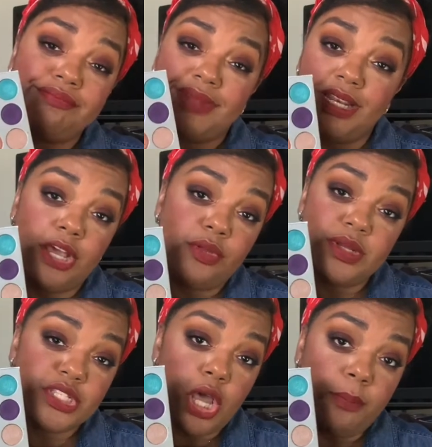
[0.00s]
and the other
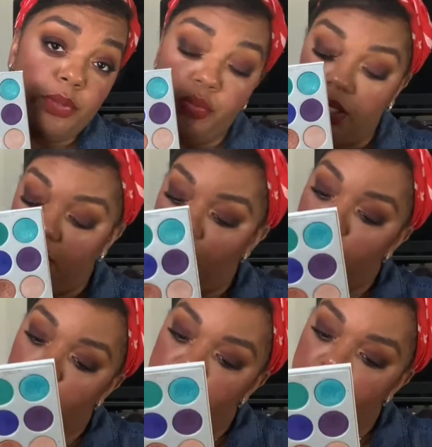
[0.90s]
one's called Pukey.
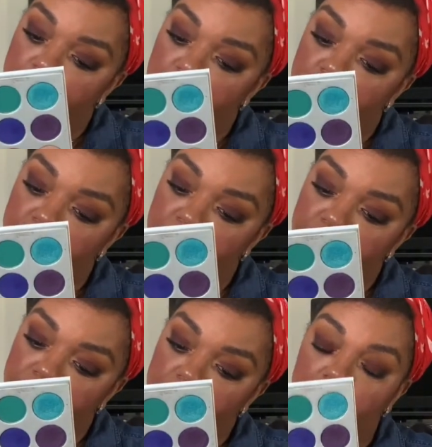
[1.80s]

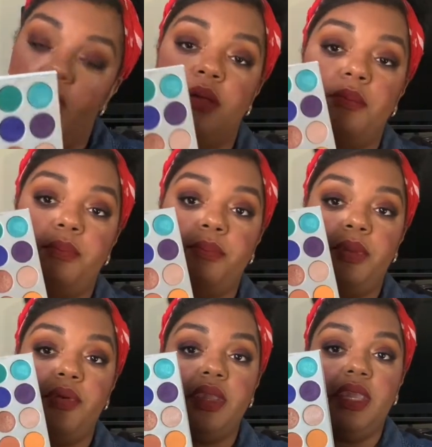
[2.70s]
Yeah,
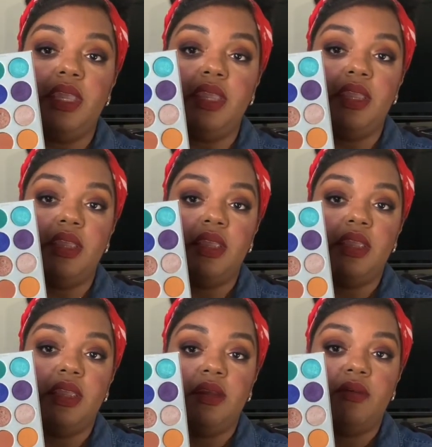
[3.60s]
Pukey
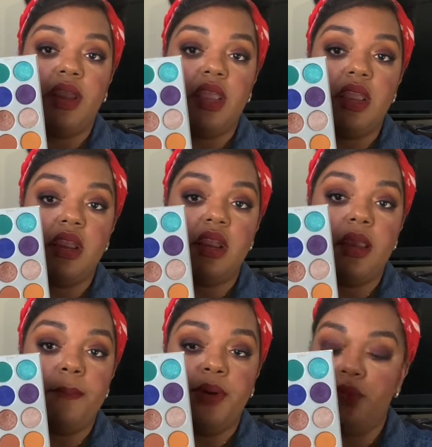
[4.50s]
right here
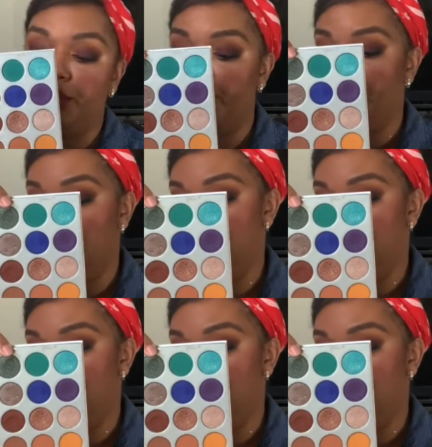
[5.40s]
and Pooter.